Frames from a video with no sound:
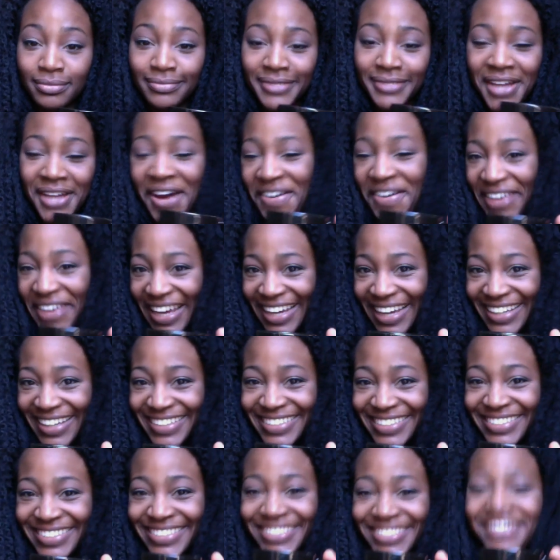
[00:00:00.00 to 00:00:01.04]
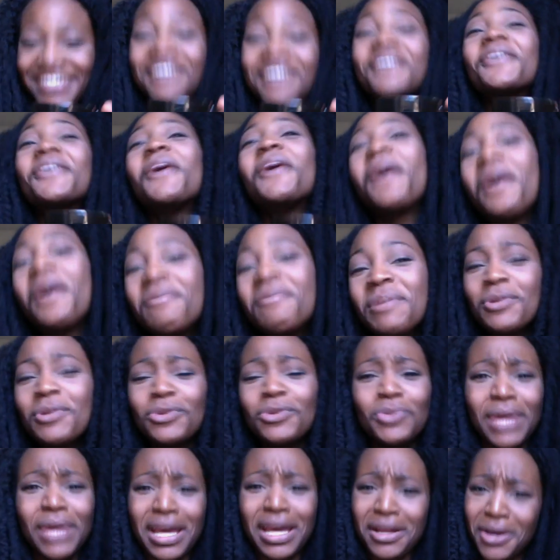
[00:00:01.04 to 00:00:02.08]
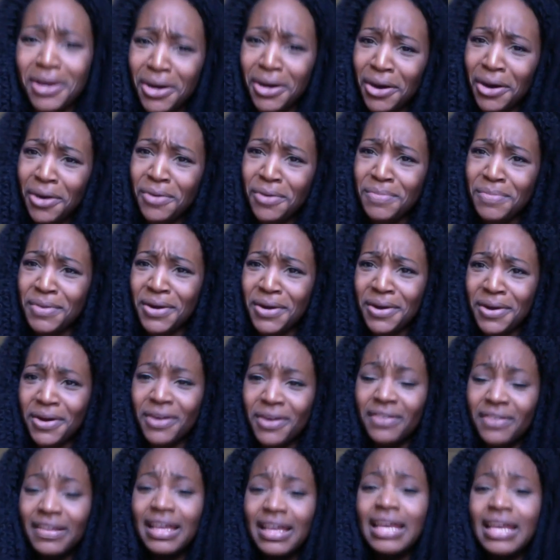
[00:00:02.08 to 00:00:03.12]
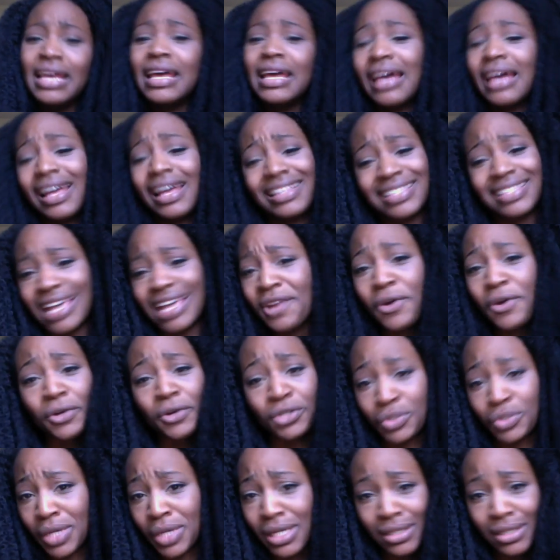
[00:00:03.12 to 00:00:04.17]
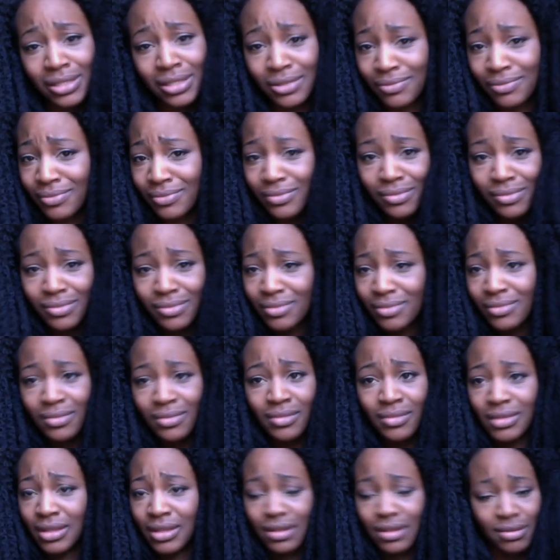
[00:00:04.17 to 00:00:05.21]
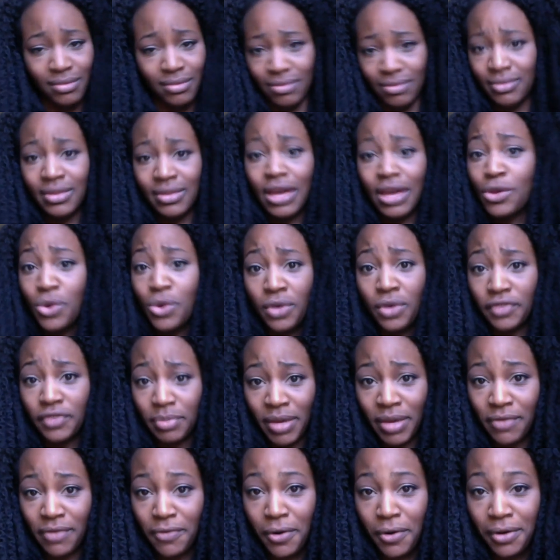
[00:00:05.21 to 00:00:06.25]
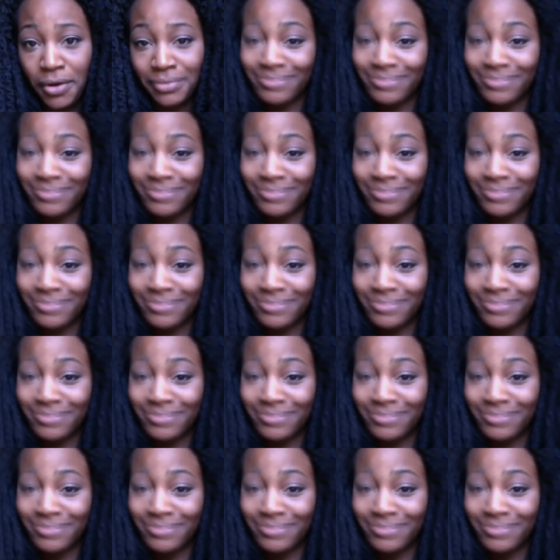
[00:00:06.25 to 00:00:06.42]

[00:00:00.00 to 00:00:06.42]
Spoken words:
Okay. Call me when you get home, girl, and say no to drugs that you have to pay for.